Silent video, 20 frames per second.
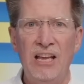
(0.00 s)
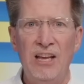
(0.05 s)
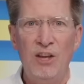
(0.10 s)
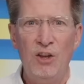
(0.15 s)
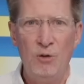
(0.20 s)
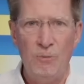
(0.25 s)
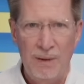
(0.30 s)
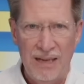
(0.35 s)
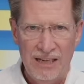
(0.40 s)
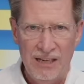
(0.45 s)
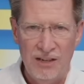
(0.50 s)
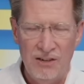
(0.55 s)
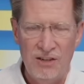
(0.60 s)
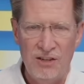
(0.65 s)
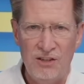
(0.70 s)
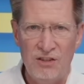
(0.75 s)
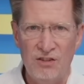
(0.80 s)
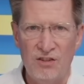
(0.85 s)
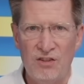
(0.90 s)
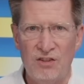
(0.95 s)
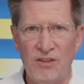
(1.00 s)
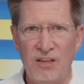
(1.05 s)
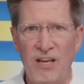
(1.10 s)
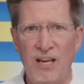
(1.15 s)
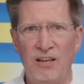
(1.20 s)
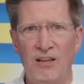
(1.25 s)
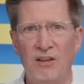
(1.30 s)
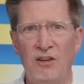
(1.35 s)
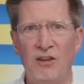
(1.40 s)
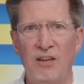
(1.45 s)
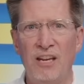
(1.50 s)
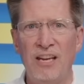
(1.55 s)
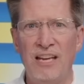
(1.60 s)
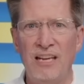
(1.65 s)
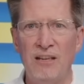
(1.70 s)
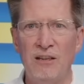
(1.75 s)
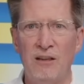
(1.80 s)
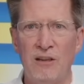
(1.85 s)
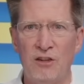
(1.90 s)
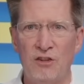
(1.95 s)
humanities and
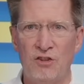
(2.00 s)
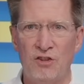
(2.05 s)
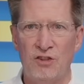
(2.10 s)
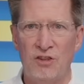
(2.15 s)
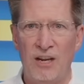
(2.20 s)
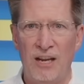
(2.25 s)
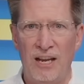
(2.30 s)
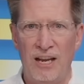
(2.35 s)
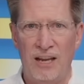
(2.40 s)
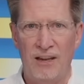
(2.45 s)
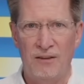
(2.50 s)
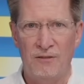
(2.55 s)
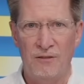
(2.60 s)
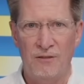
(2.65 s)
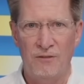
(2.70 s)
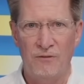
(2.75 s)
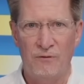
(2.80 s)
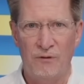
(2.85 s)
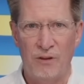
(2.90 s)
English and